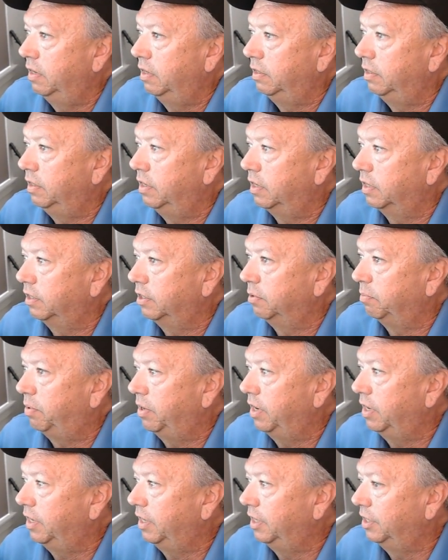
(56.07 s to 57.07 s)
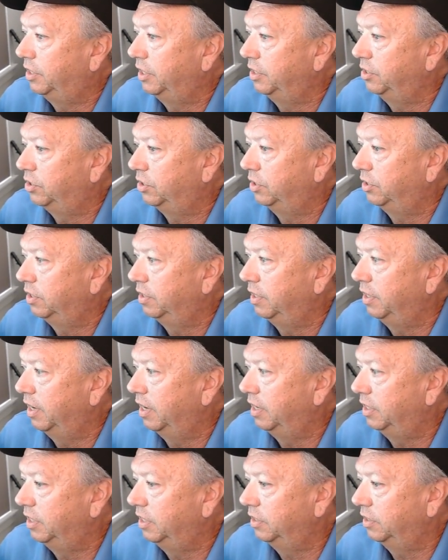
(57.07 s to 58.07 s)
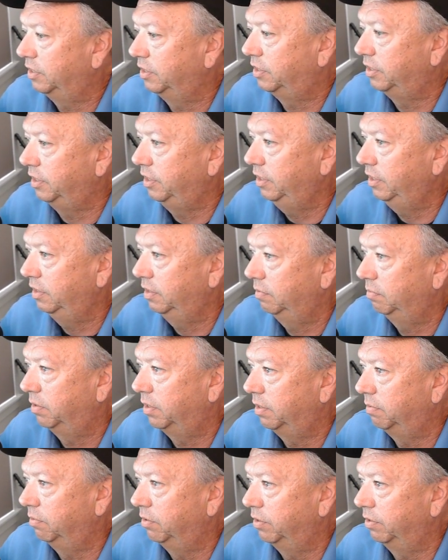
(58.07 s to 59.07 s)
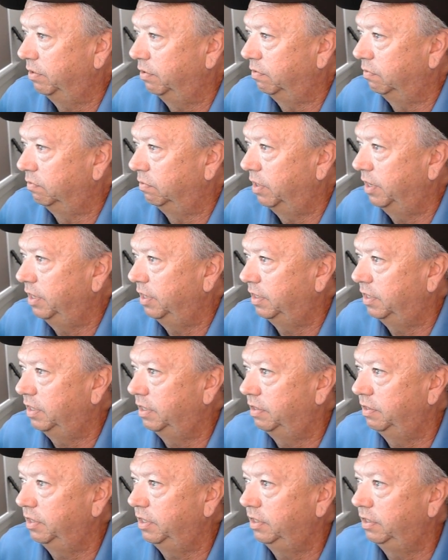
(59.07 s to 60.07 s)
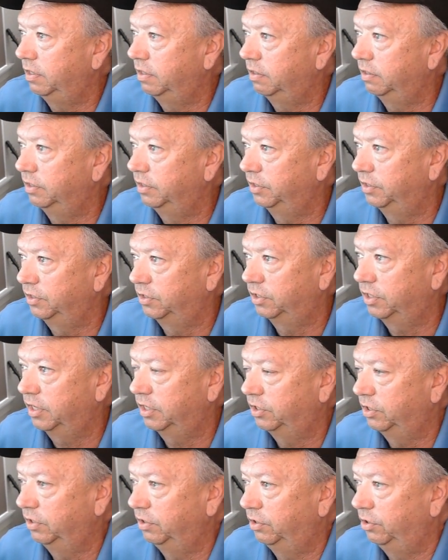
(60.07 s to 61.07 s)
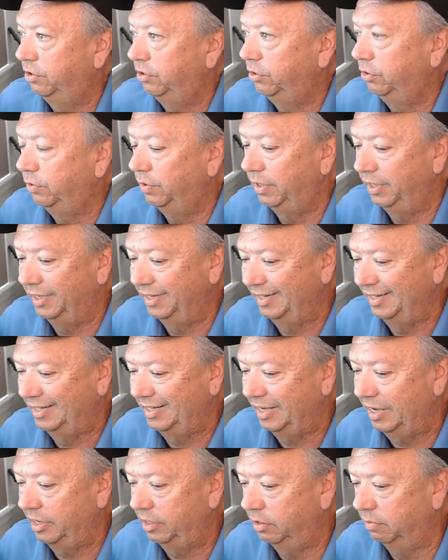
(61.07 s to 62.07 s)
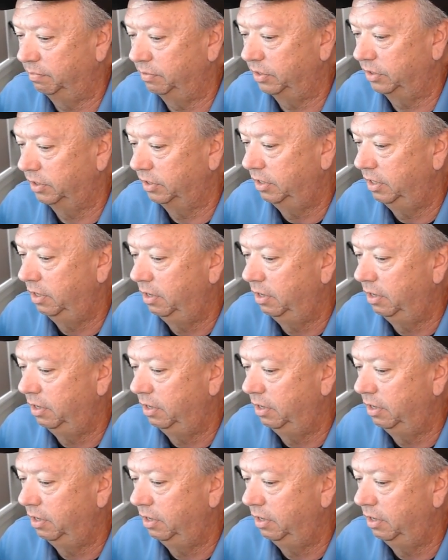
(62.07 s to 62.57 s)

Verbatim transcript: Not going to pay any attention to the identity, but I'm going to go right down here into section 2, entitlement.